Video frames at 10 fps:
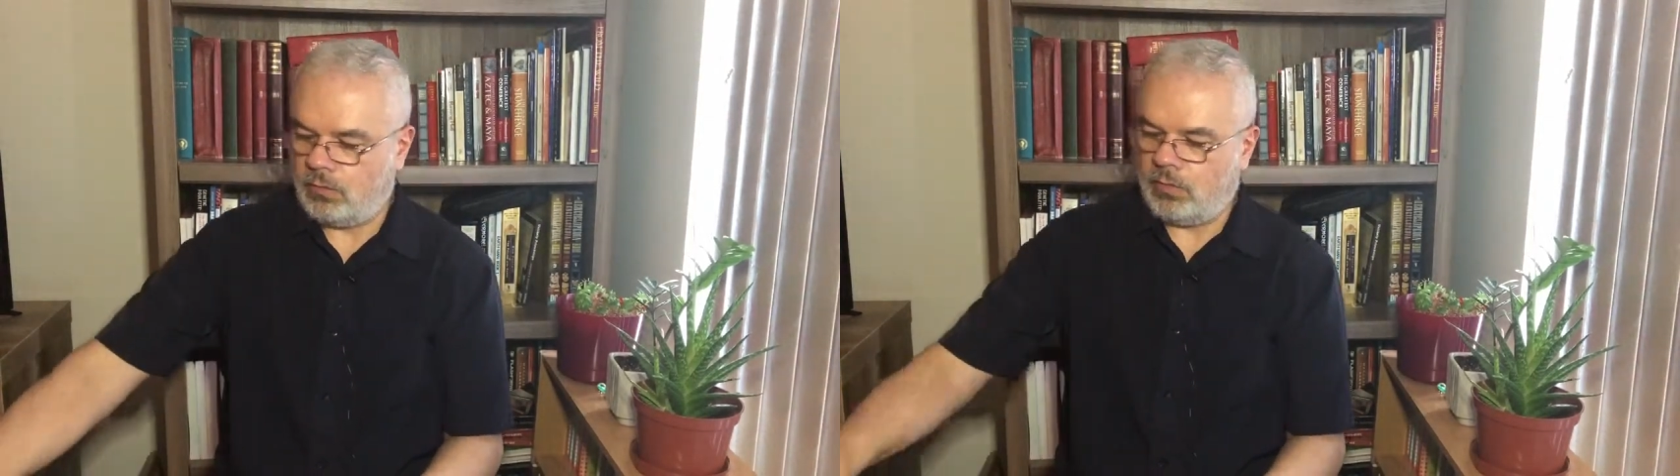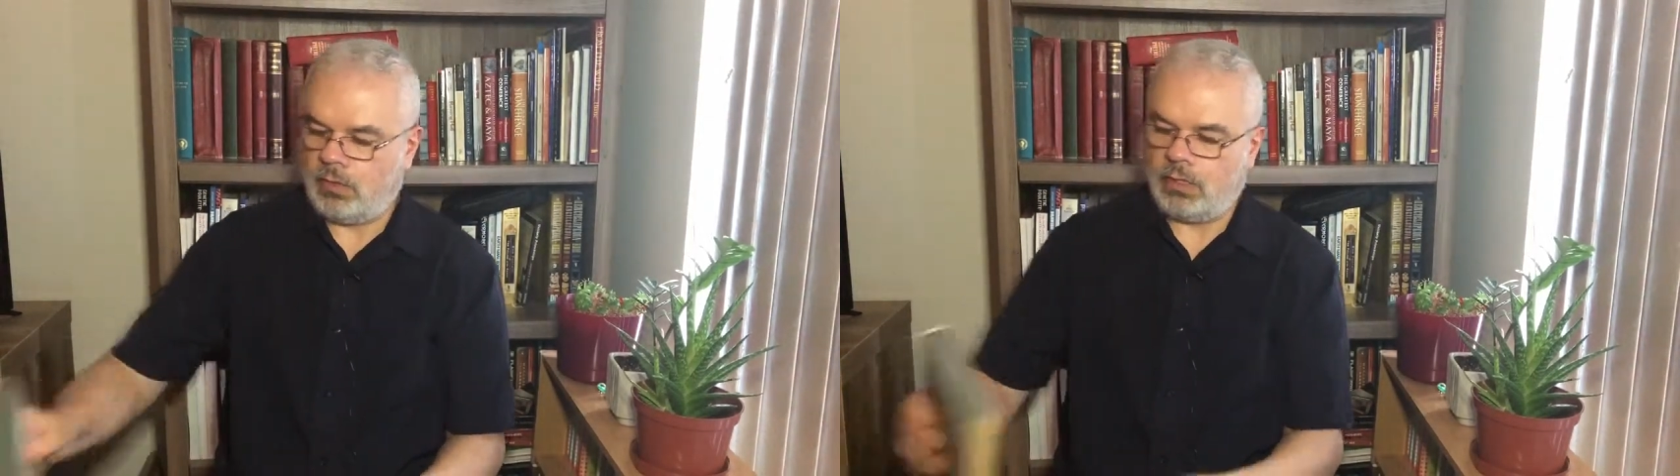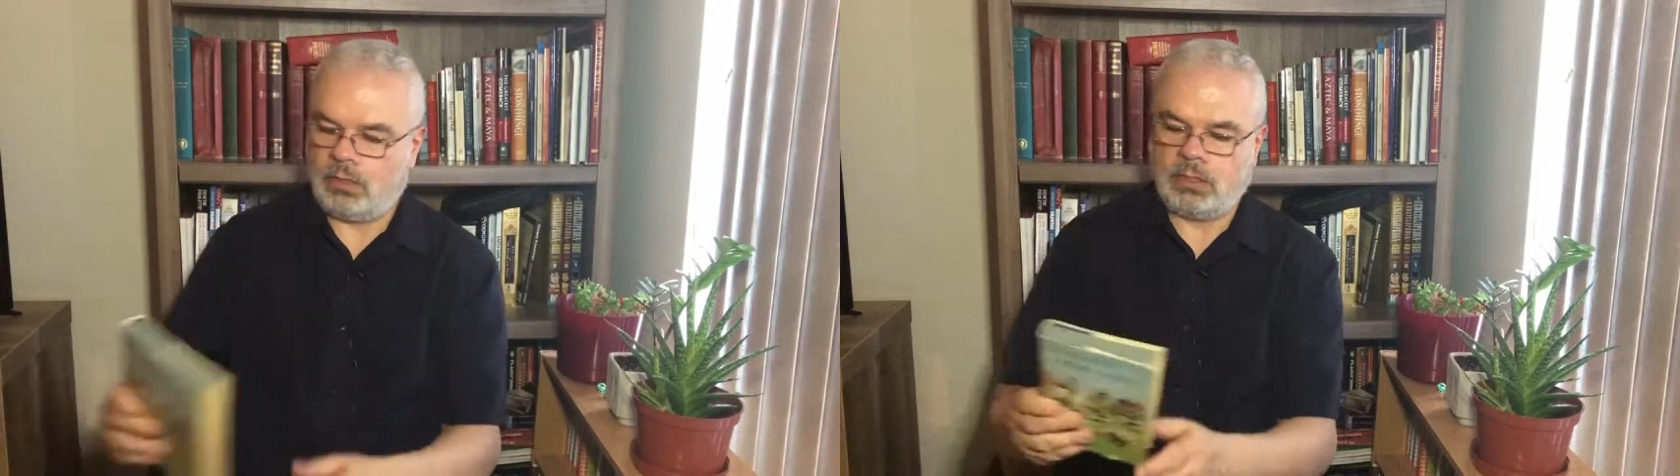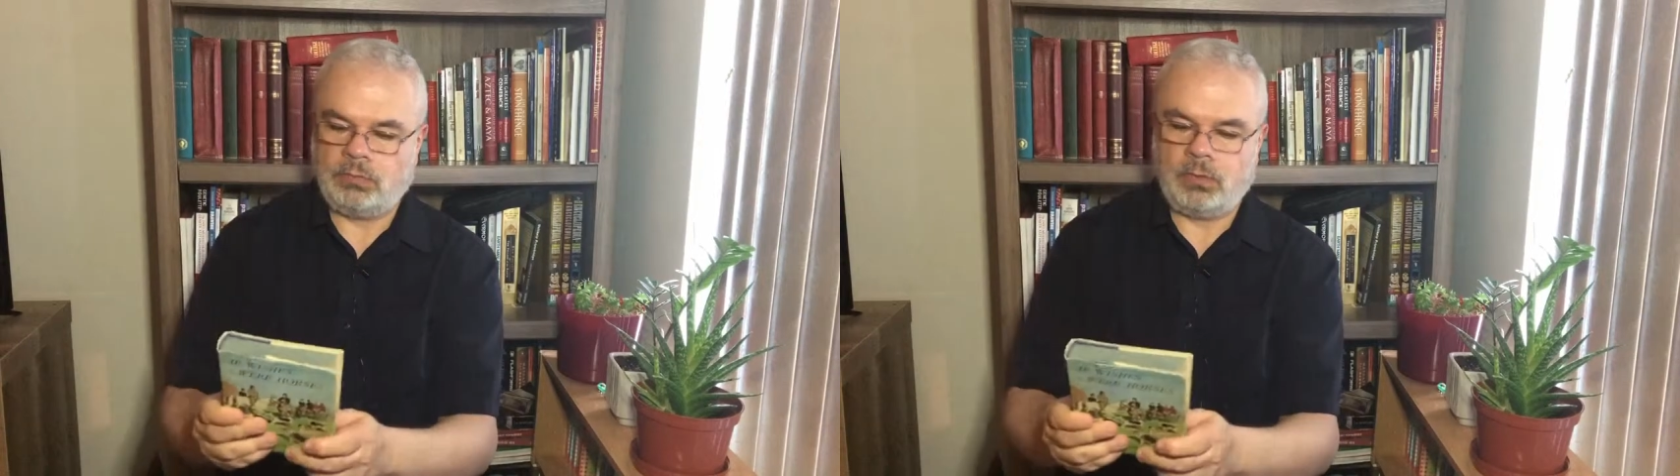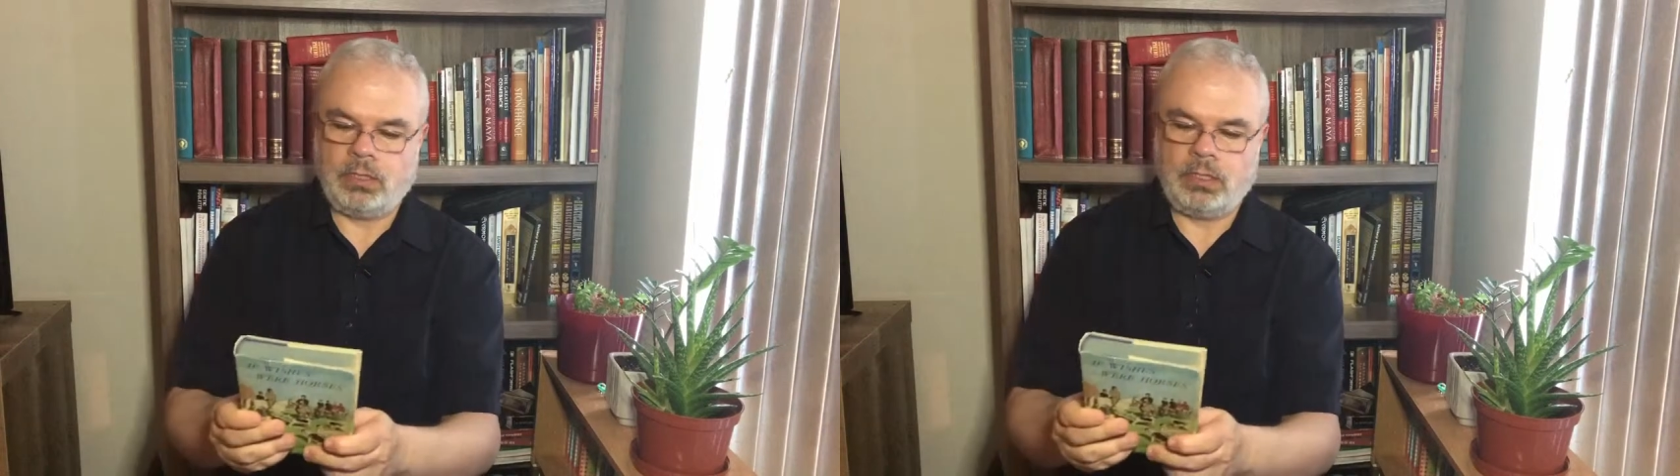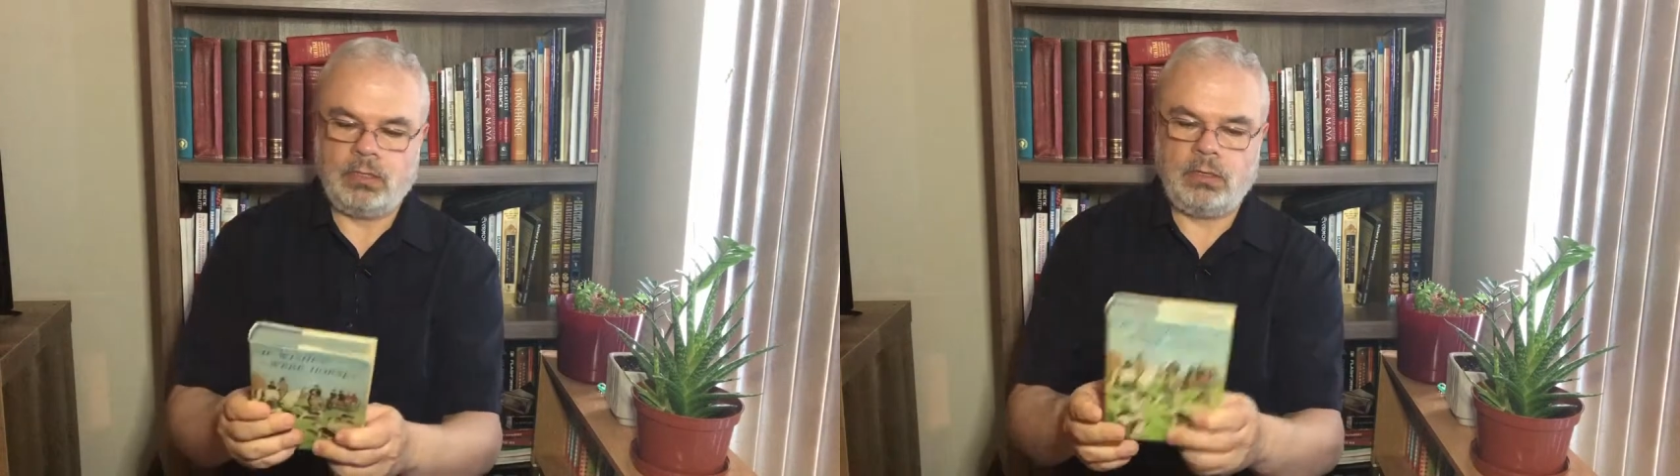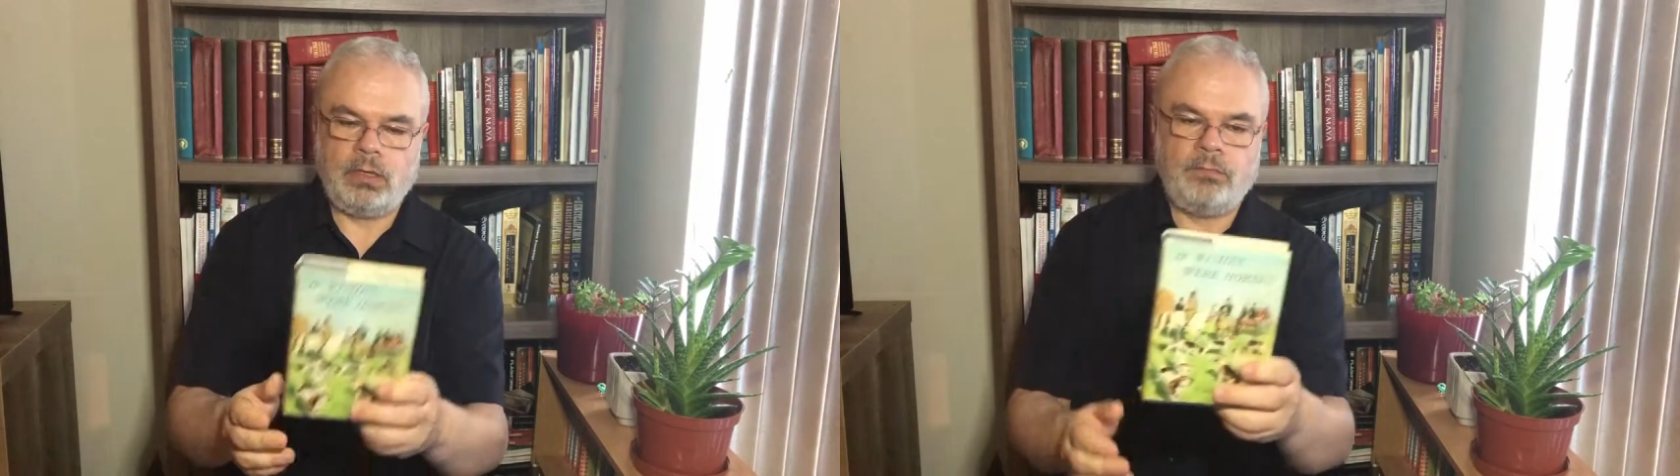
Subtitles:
We got this book here,